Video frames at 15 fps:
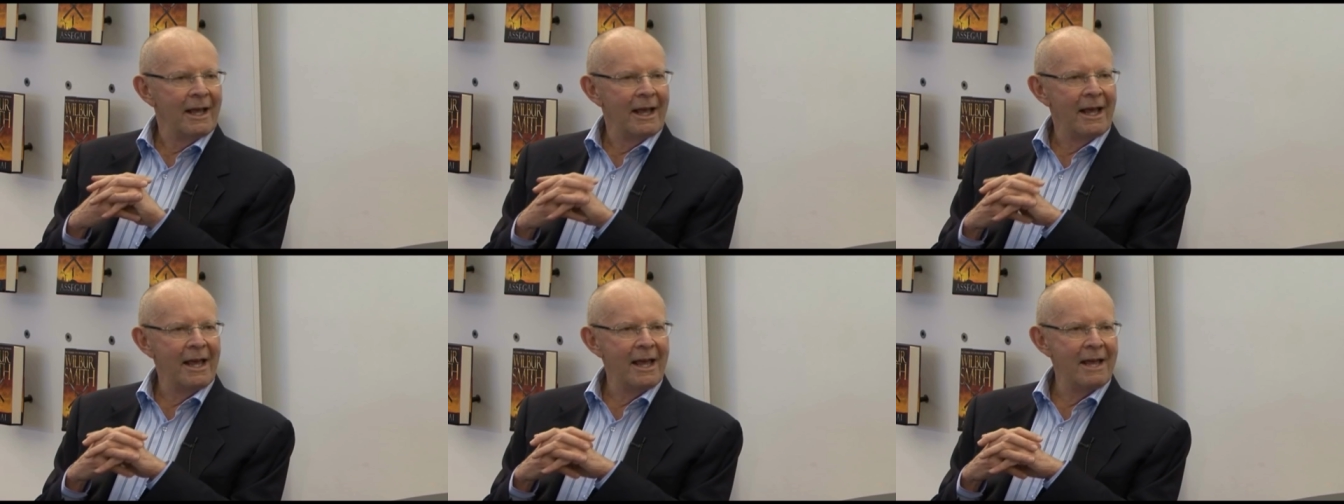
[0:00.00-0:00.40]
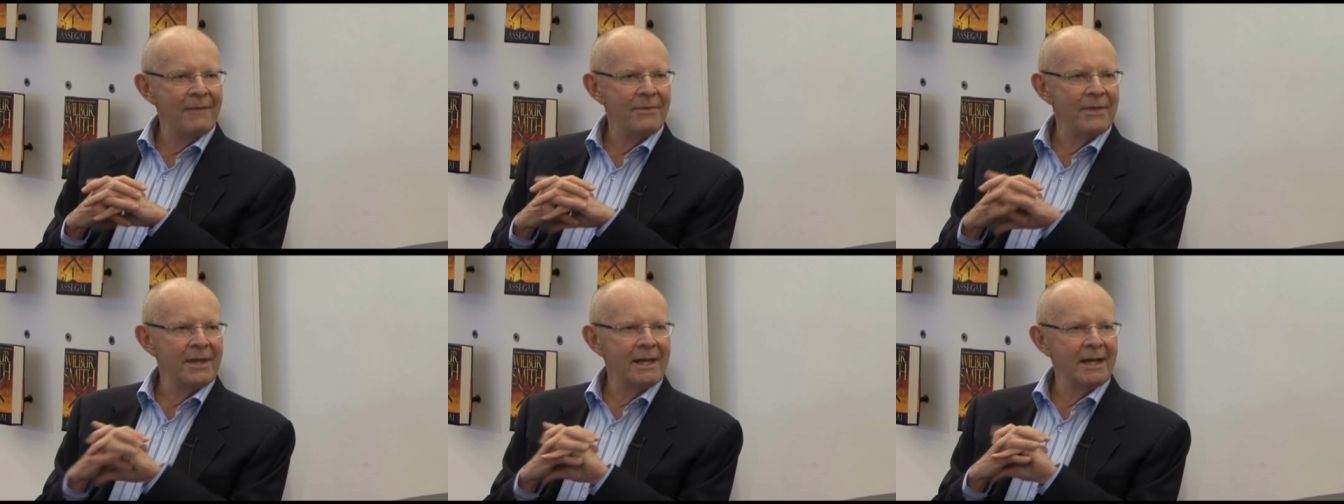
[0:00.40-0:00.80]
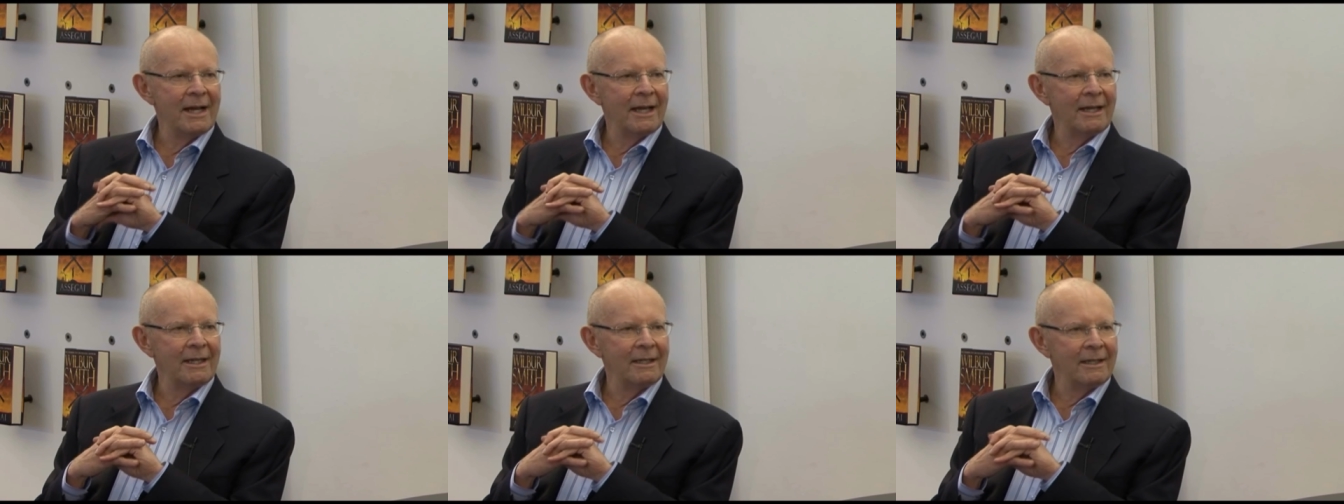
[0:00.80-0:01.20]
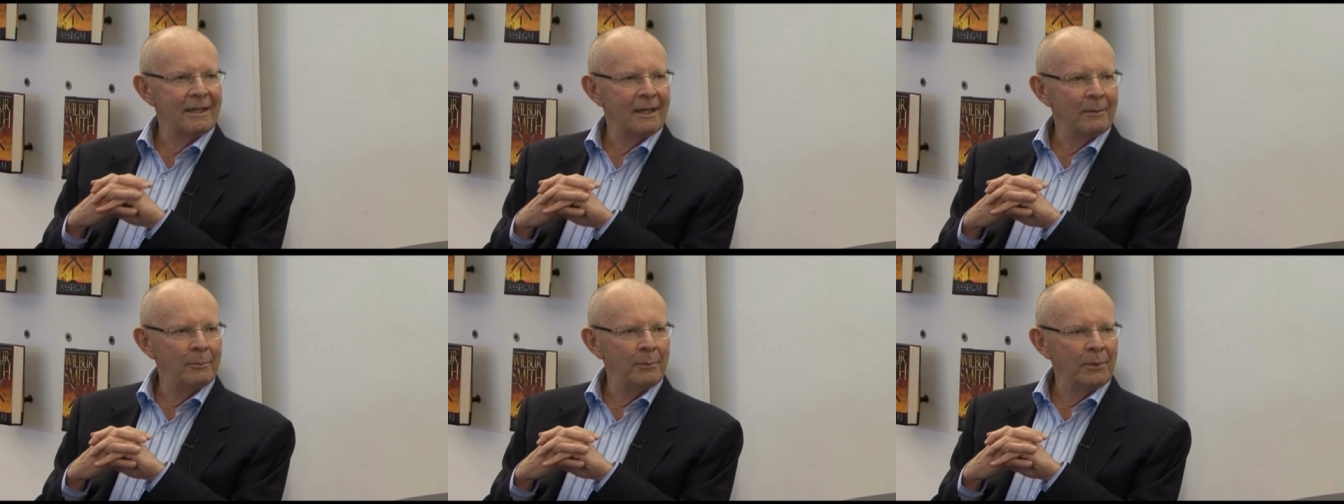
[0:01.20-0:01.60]
And then I
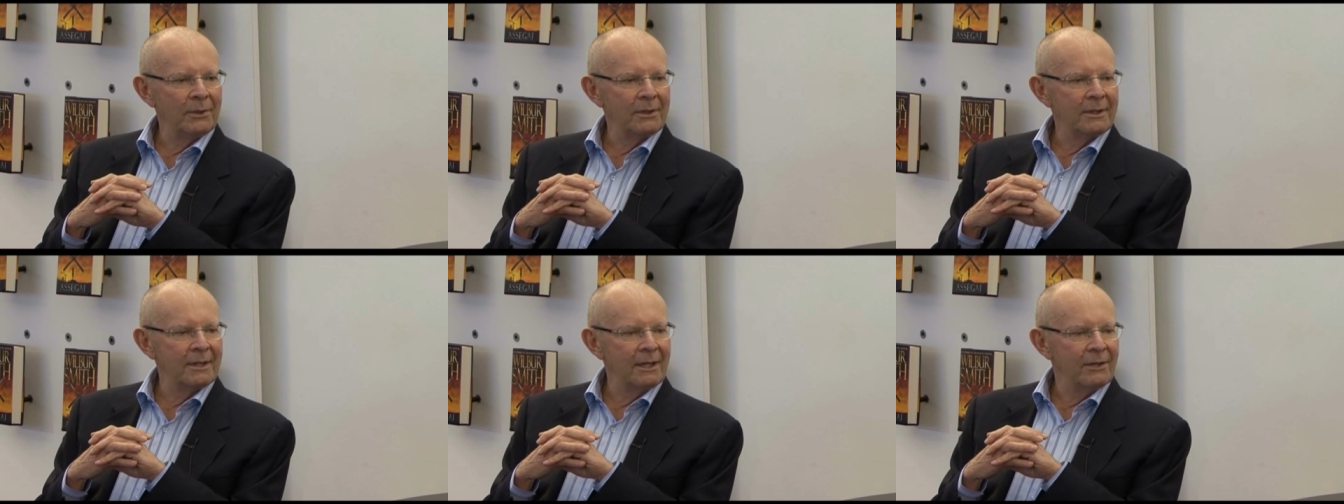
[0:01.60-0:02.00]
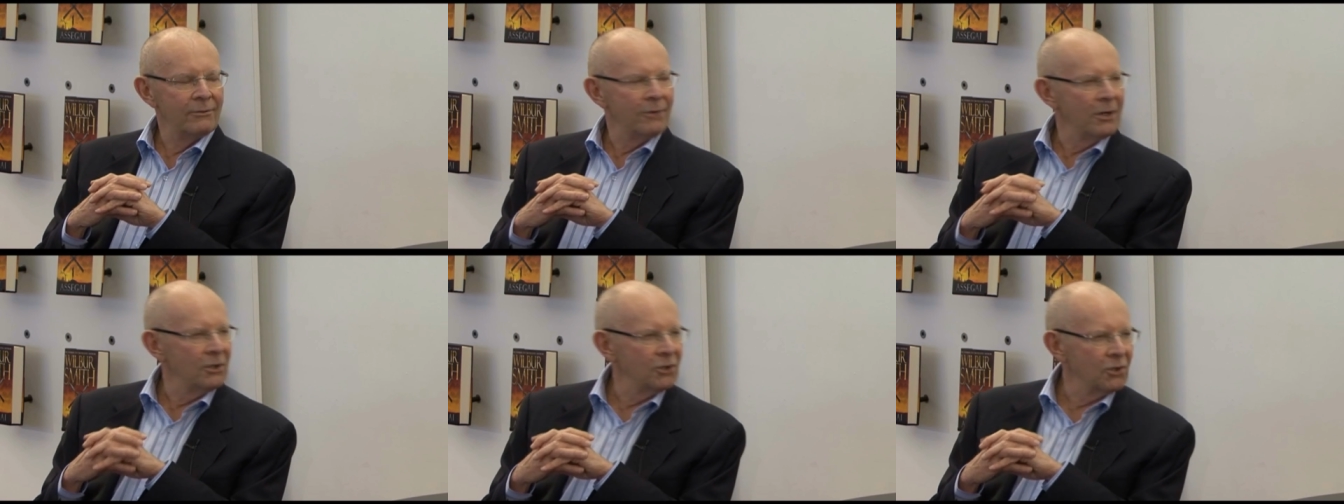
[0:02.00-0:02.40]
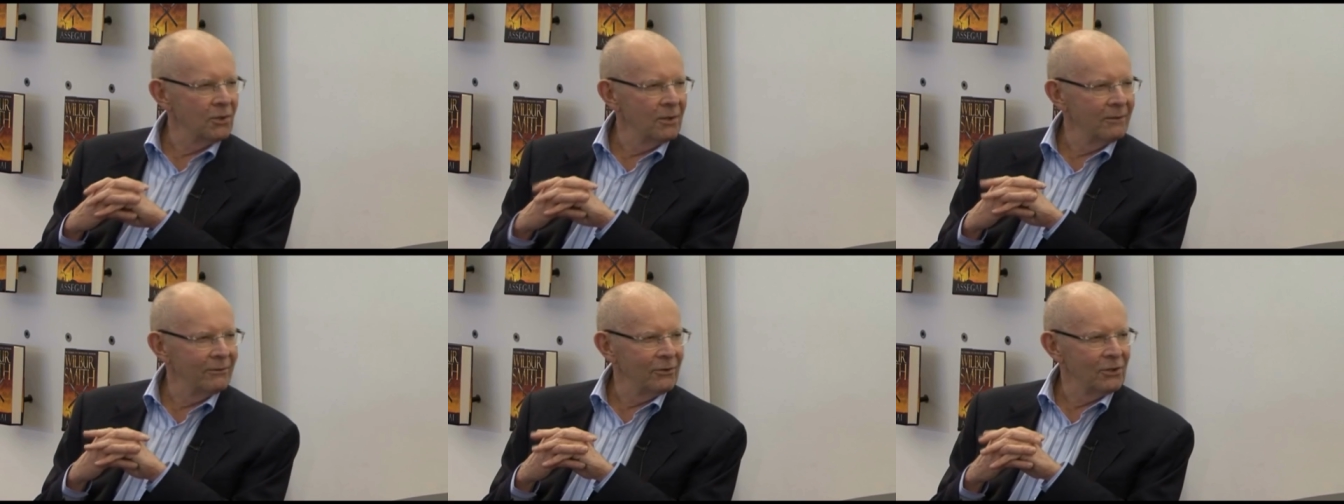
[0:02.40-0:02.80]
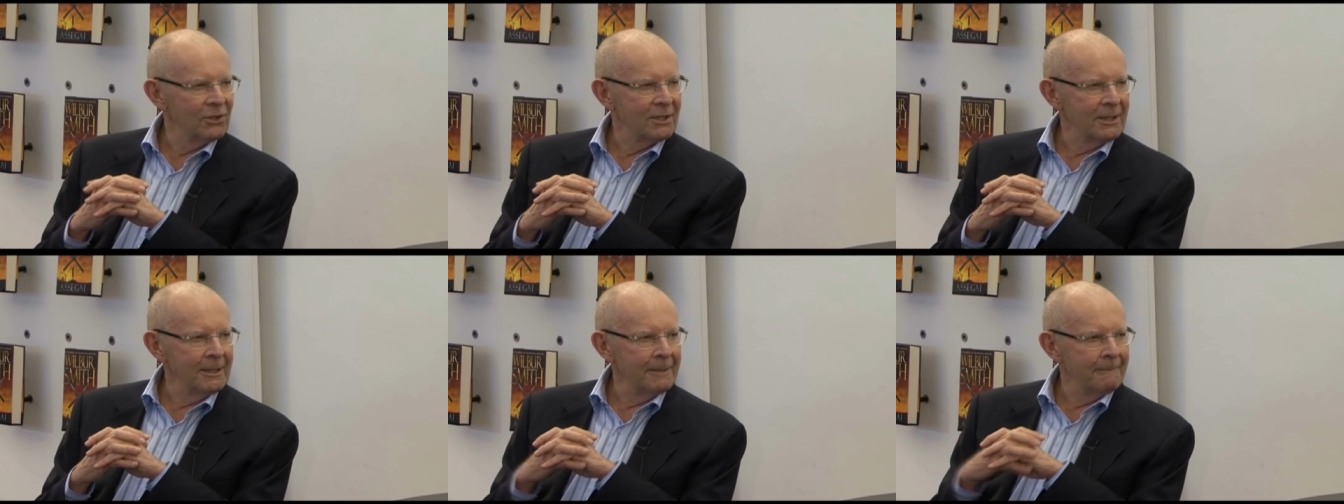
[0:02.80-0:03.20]
ended up at uh, Rhodes
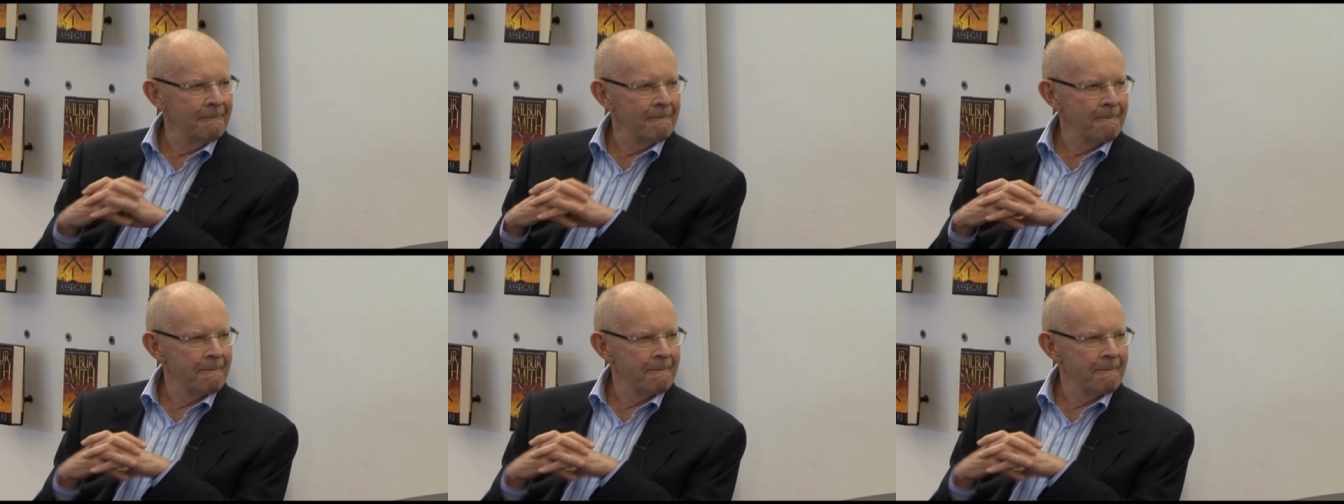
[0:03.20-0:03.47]
University.